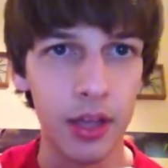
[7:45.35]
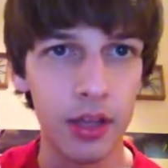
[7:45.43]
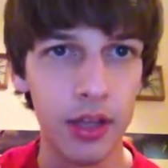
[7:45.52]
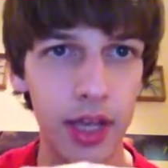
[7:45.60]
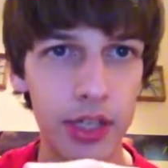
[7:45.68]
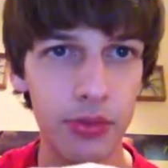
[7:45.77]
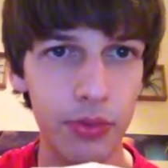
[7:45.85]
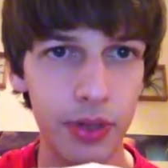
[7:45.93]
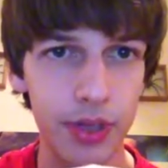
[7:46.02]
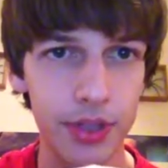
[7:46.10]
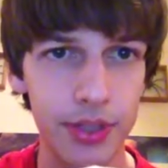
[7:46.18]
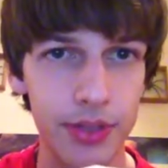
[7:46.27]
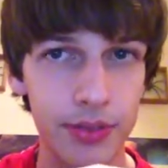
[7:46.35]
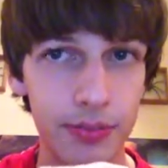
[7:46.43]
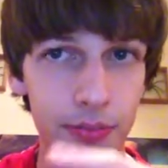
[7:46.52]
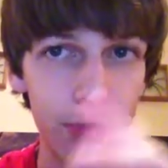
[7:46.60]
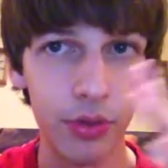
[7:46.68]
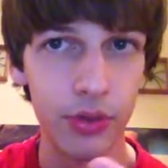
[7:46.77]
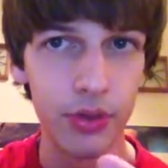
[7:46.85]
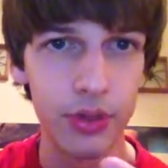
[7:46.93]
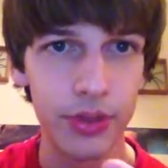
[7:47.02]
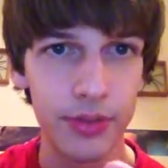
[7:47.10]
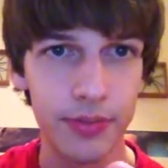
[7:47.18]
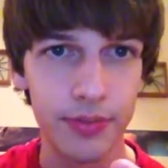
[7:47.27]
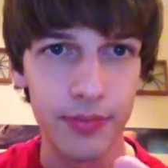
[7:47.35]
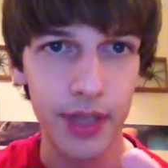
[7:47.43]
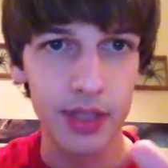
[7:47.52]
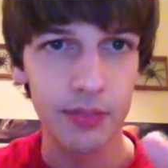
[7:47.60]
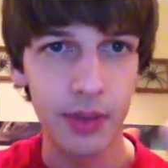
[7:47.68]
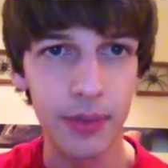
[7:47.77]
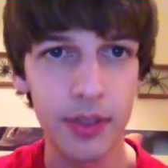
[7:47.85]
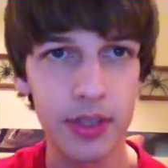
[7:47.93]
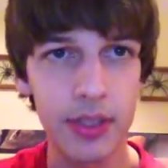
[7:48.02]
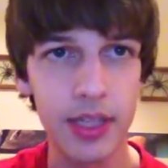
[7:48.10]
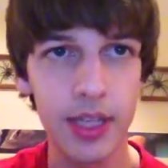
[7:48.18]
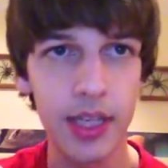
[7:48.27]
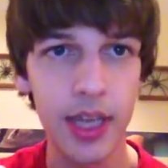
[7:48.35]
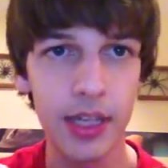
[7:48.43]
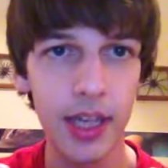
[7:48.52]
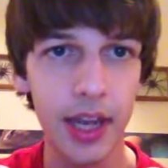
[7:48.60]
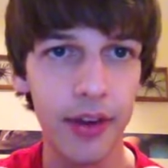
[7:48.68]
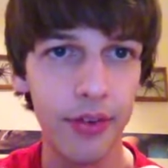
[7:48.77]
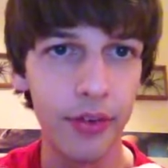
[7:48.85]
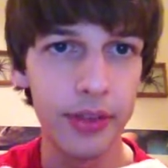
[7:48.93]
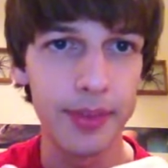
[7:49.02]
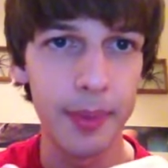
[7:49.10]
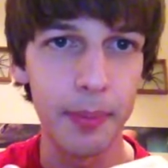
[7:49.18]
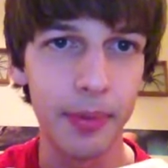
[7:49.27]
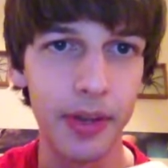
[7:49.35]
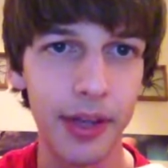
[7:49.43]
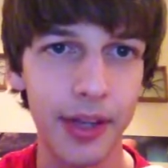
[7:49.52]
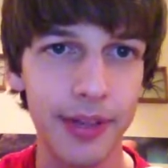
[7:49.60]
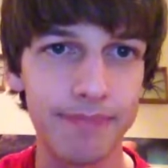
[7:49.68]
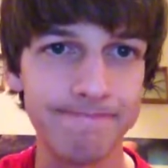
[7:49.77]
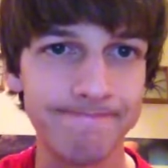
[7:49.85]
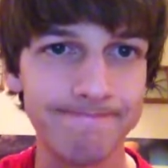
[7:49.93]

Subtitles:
Lightsworn's Rulers, that's pretty much the deck that everyone's been playing.